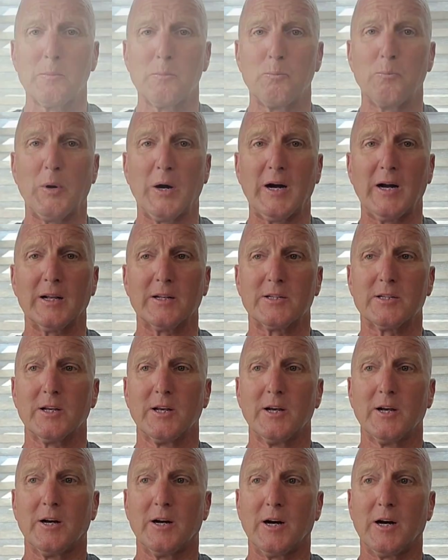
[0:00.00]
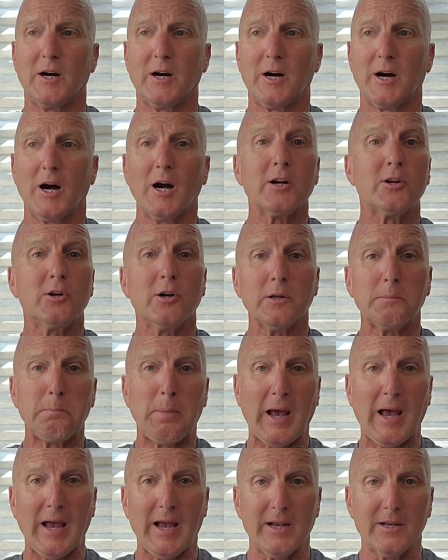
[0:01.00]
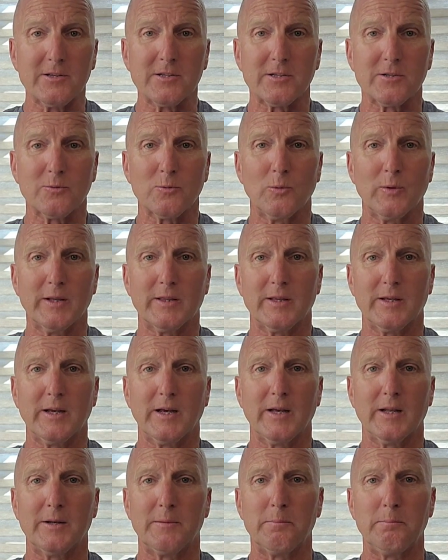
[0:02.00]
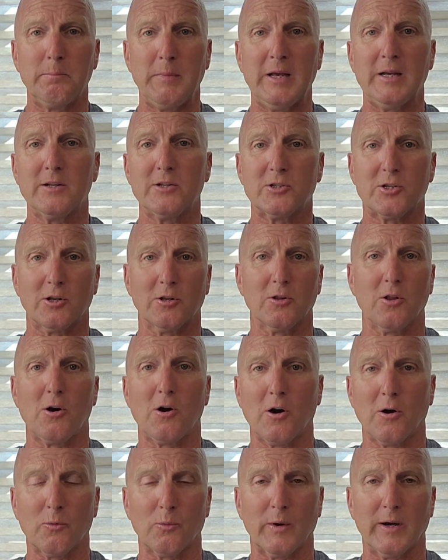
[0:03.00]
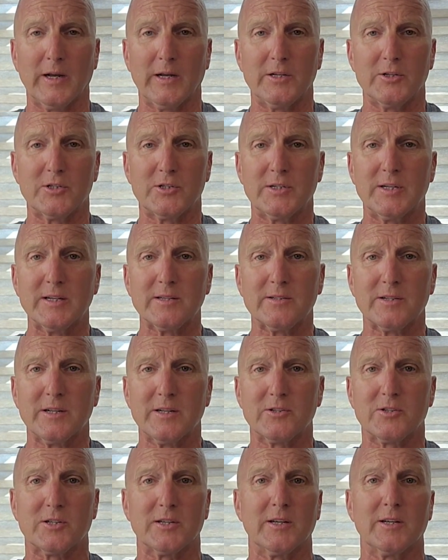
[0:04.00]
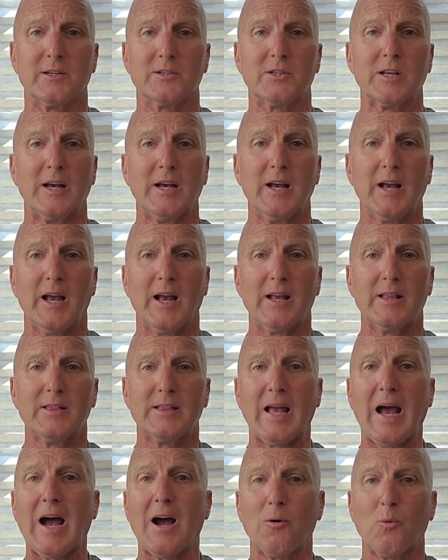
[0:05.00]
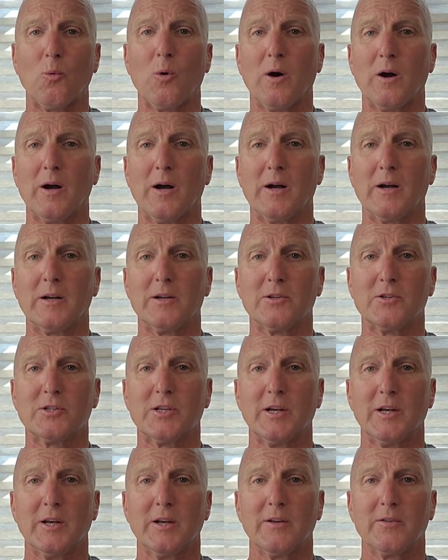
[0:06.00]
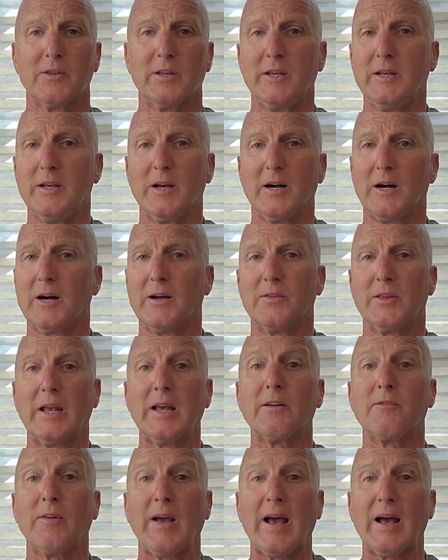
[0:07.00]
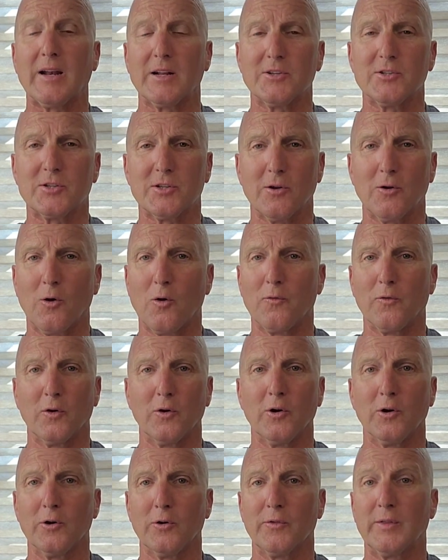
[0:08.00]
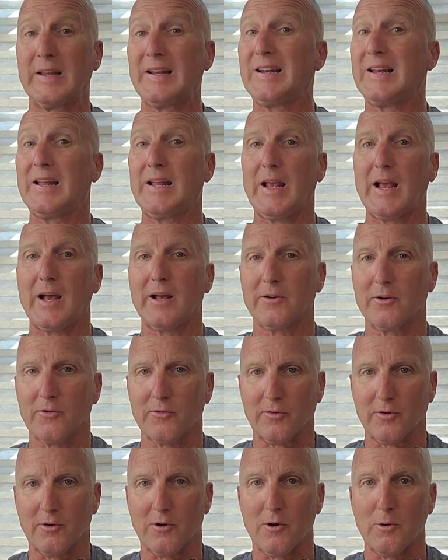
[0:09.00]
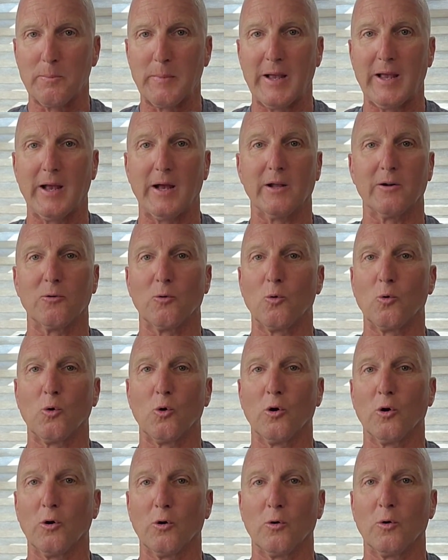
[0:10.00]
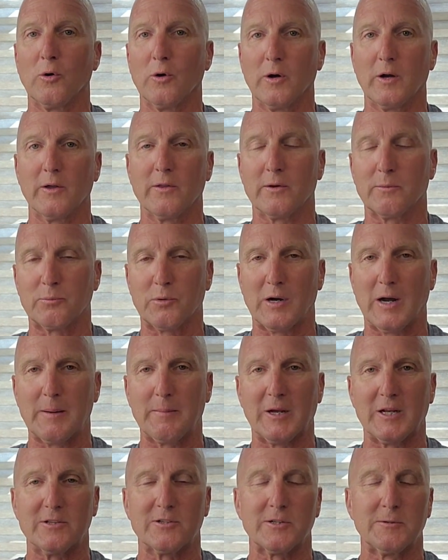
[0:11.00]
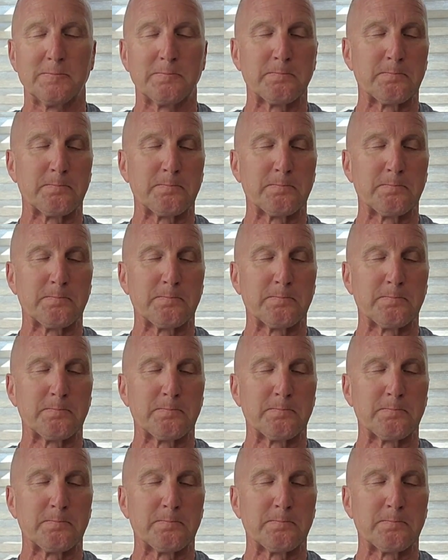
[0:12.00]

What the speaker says: but a good pace within mid to long range distances, and that was the advantage over the Neanderthal man or other primates.